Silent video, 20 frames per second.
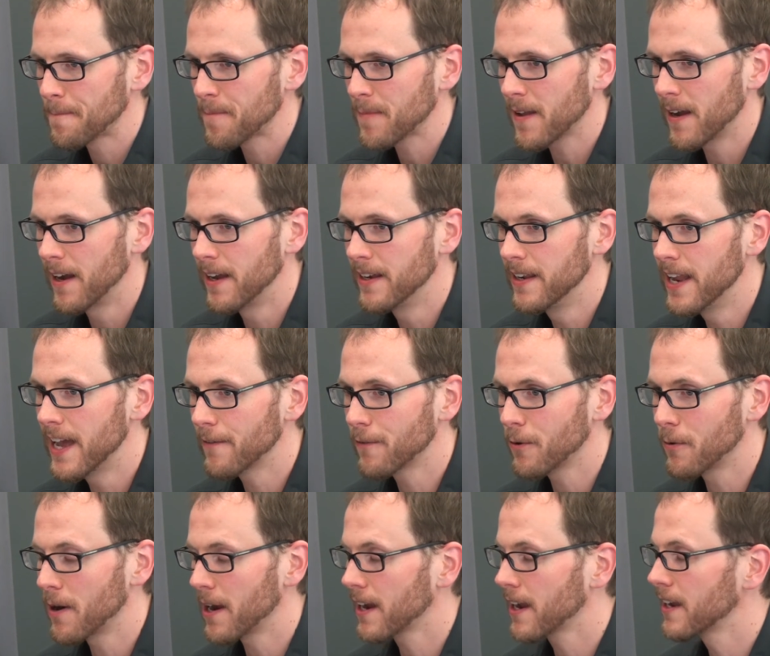I
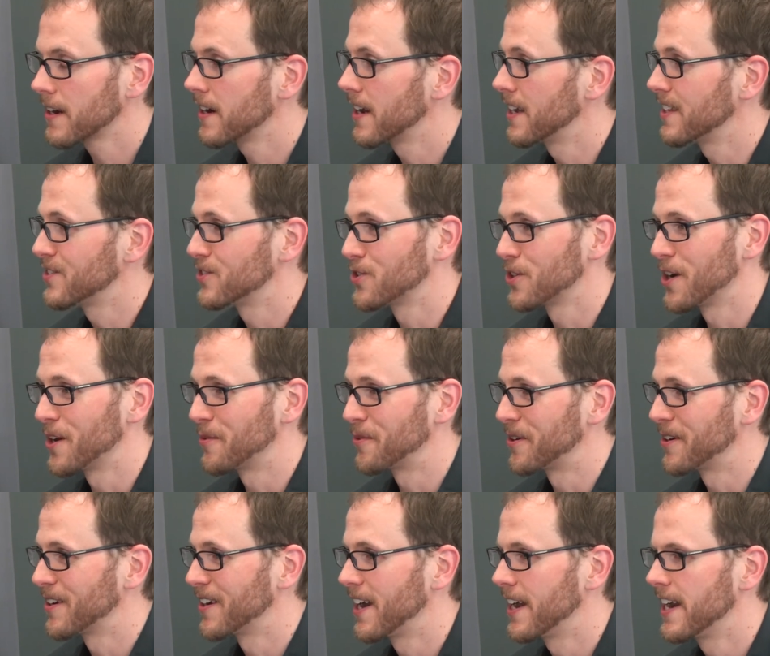never recognized
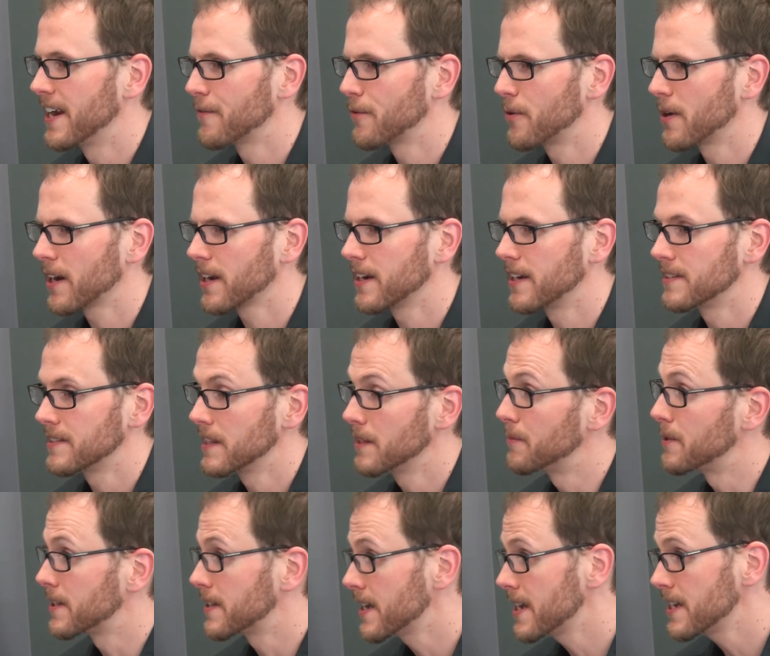genre. I never recognized
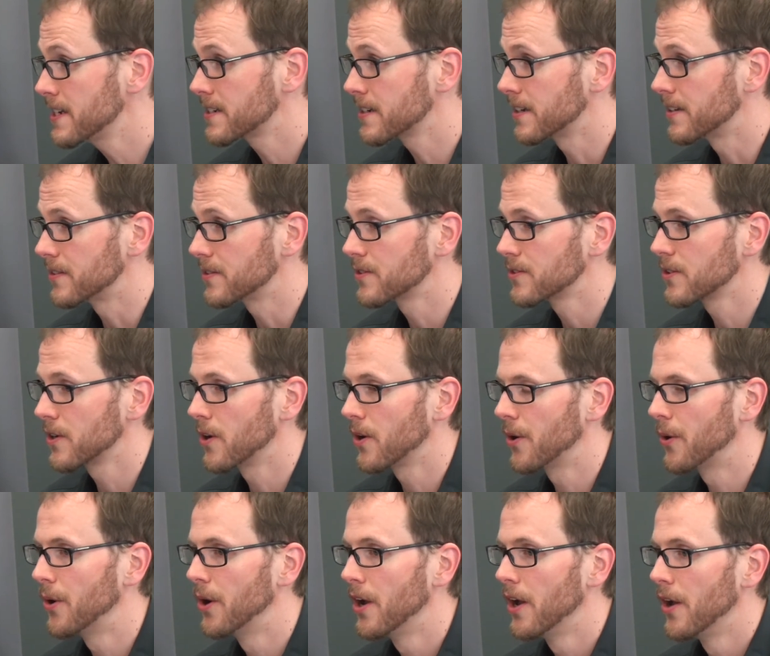limitations.
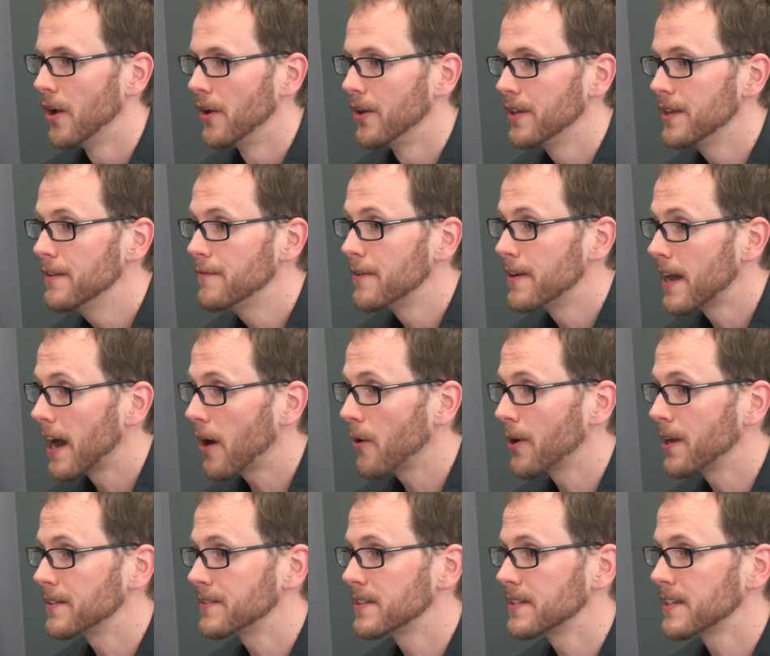So even now
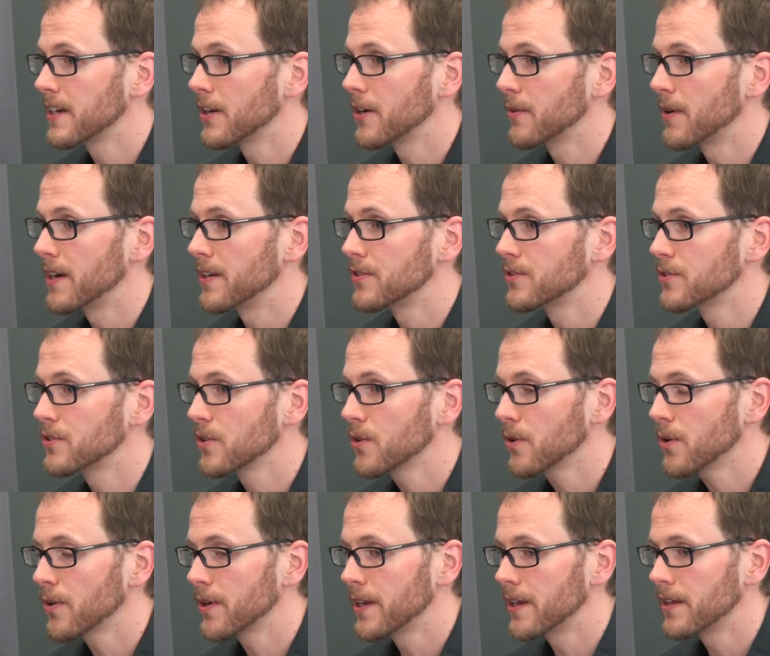when I sit down to write a
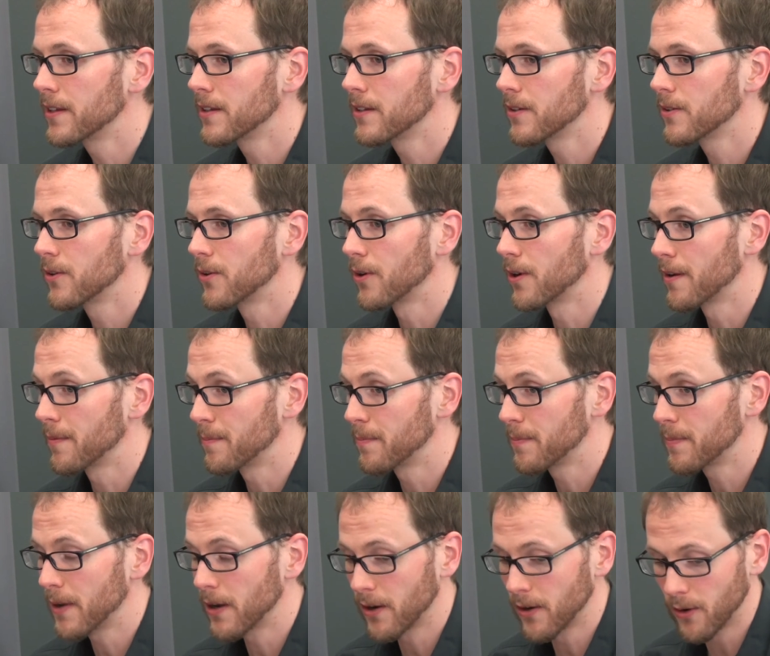story or a,
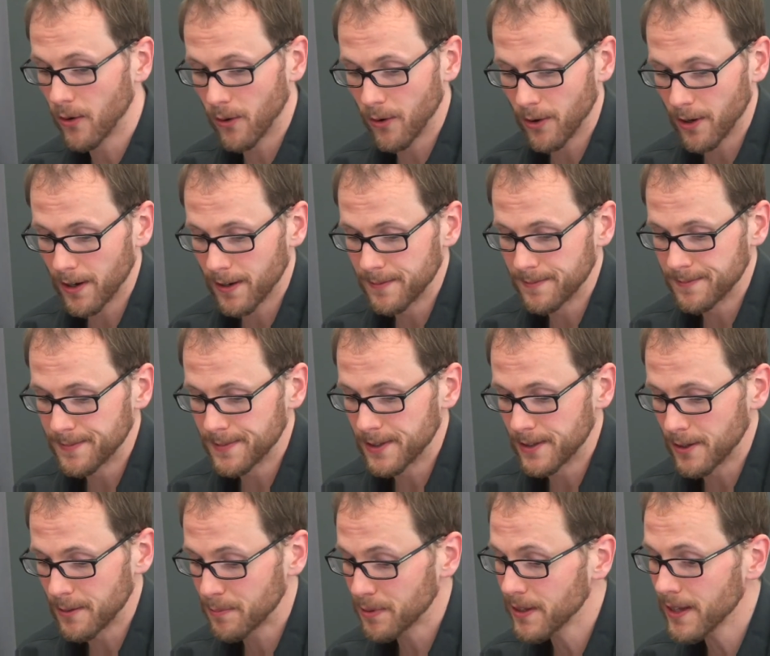or, or a you
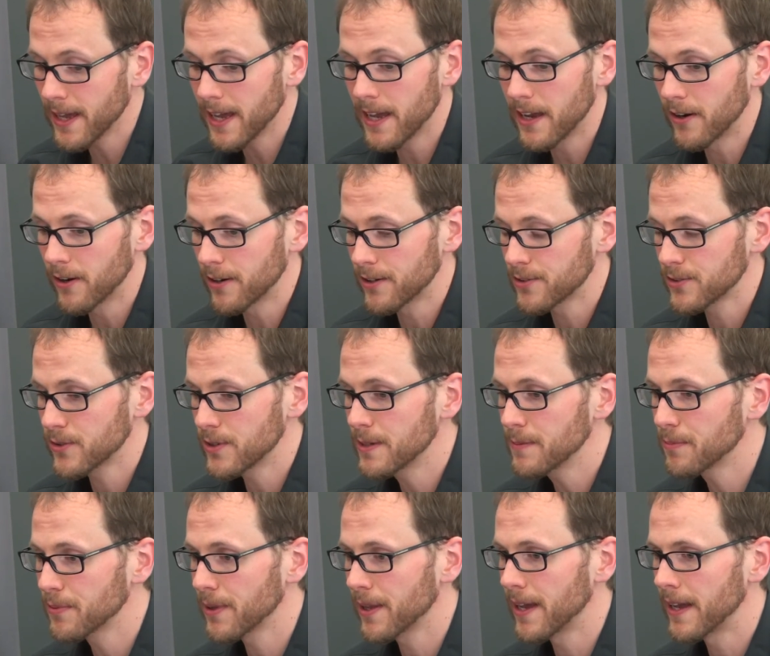know, play or a
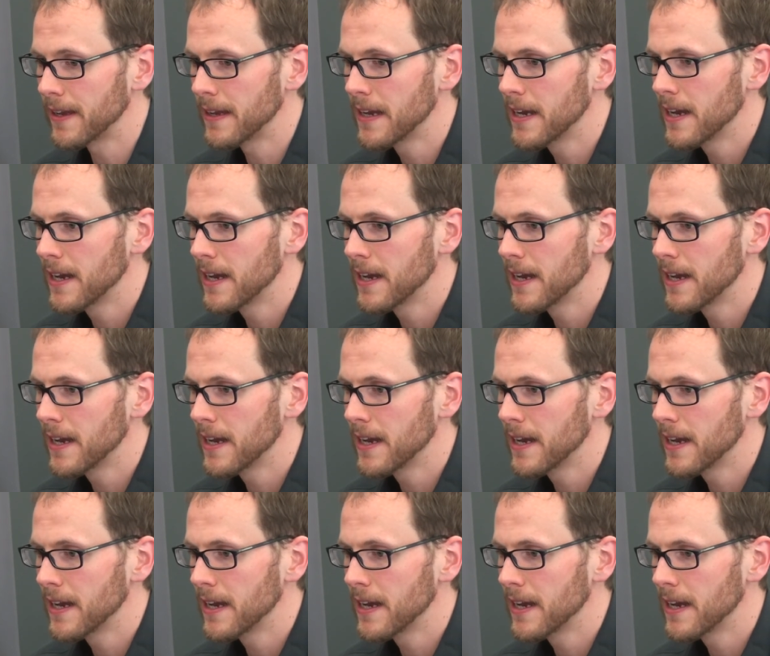screenplay,